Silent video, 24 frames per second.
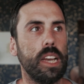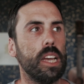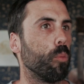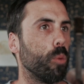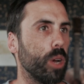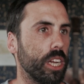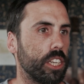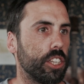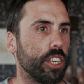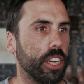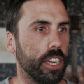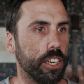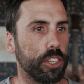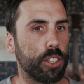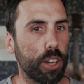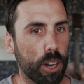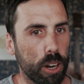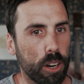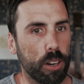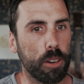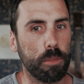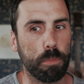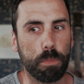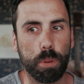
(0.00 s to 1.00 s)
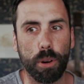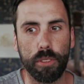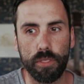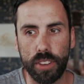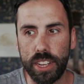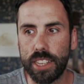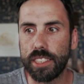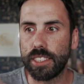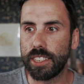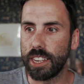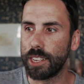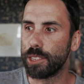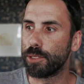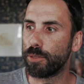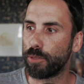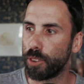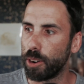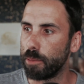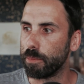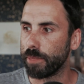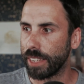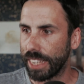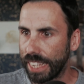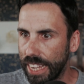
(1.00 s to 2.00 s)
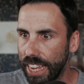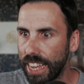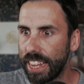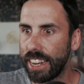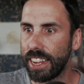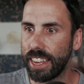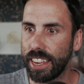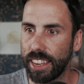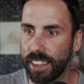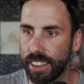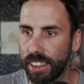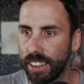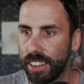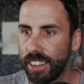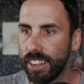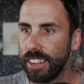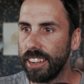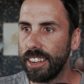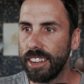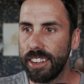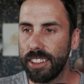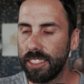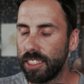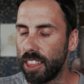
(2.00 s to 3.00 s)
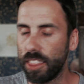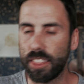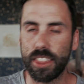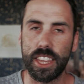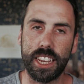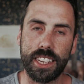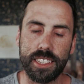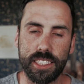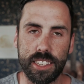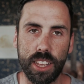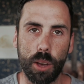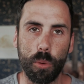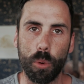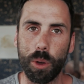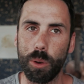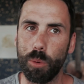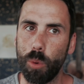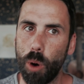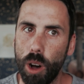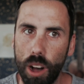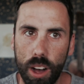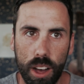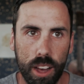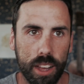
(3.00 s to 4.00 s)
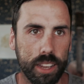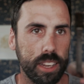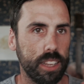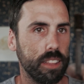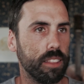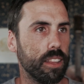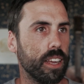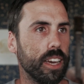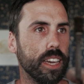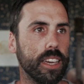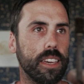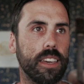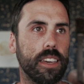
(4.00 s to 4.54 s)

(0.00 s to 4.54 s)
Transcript: which in turn prevents us from getting the things that we want and